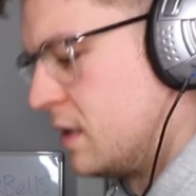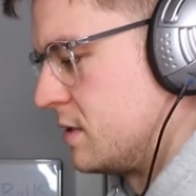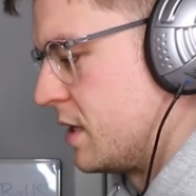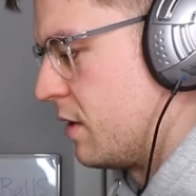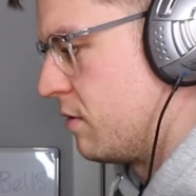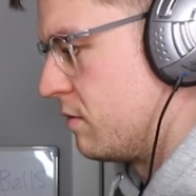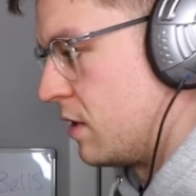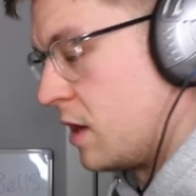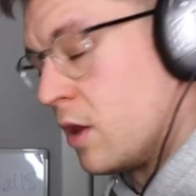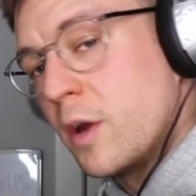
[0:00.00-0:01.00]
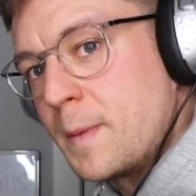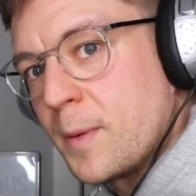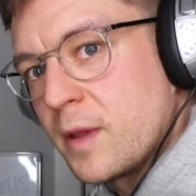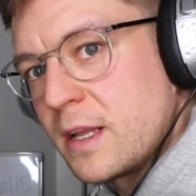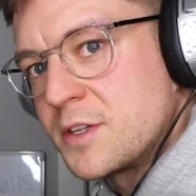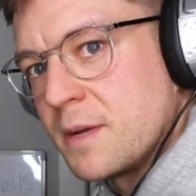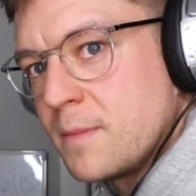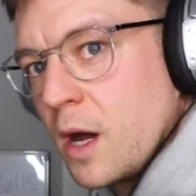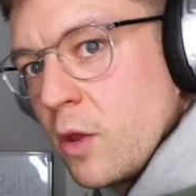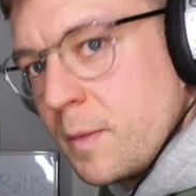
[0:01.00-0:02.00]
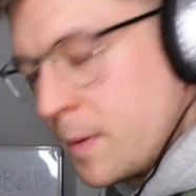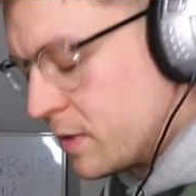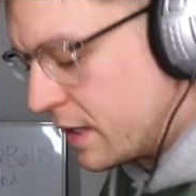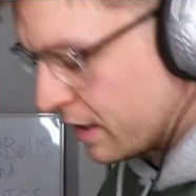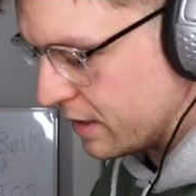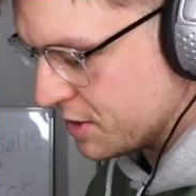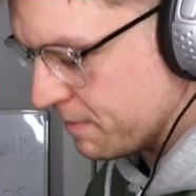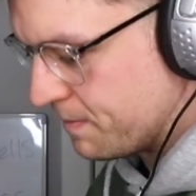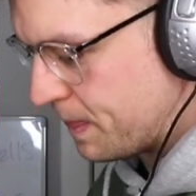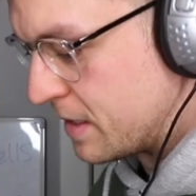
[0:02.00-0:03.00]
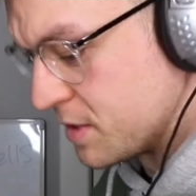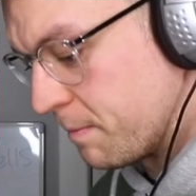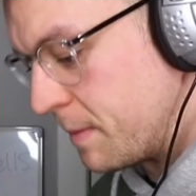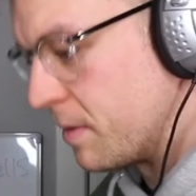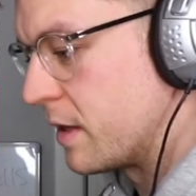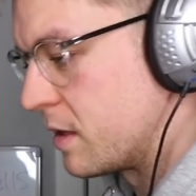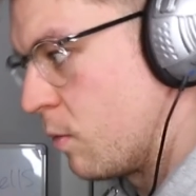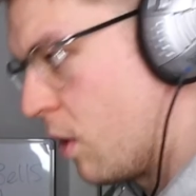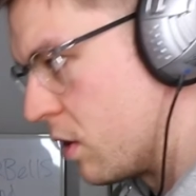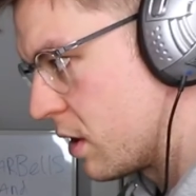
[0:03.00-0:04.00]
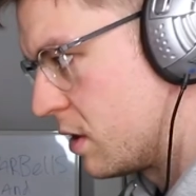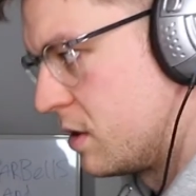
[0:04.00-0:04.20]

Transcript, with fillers: Now, a lot of people like the gym. A lot of people don't like the gym. Some people like to walk.